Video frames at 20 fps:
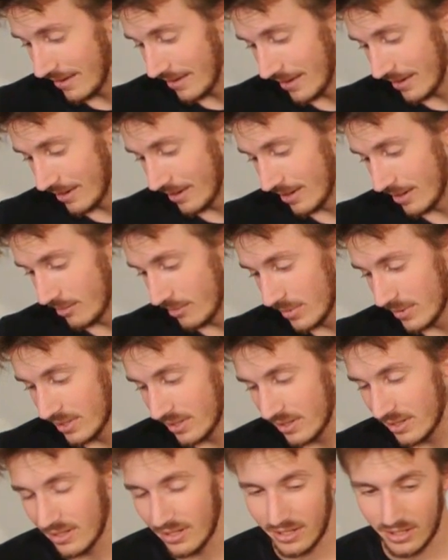Um,
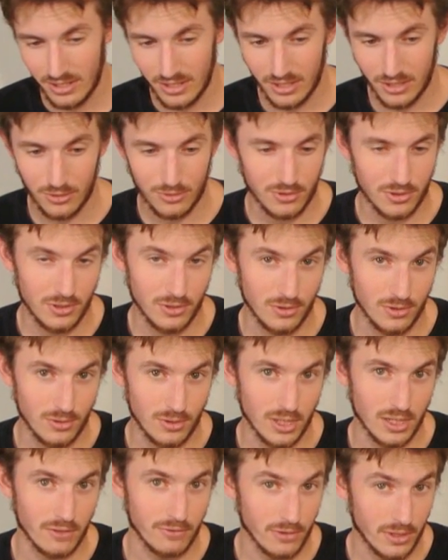Used to
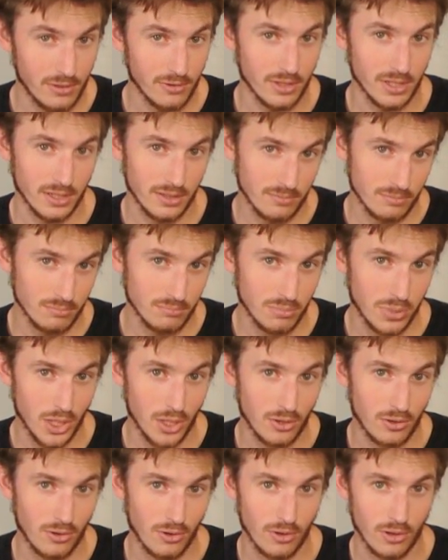do uh, free running,
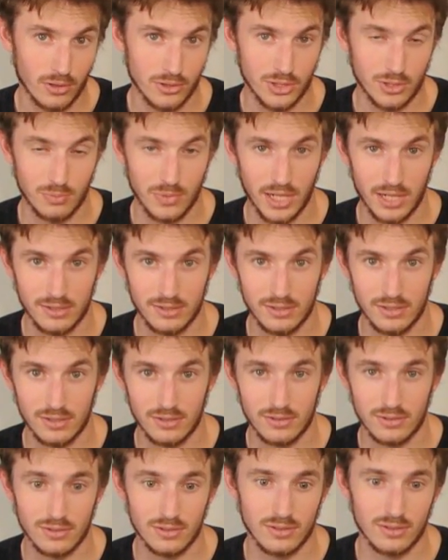parkour,
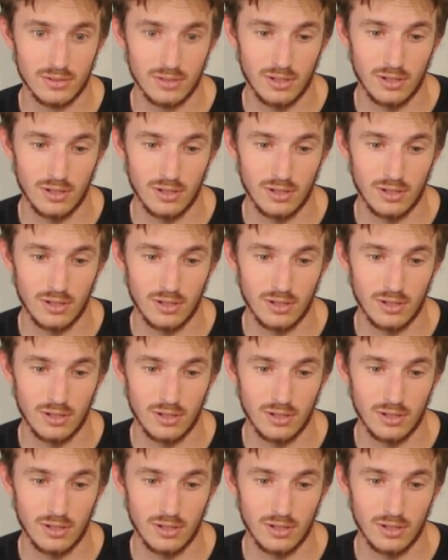gymnastics.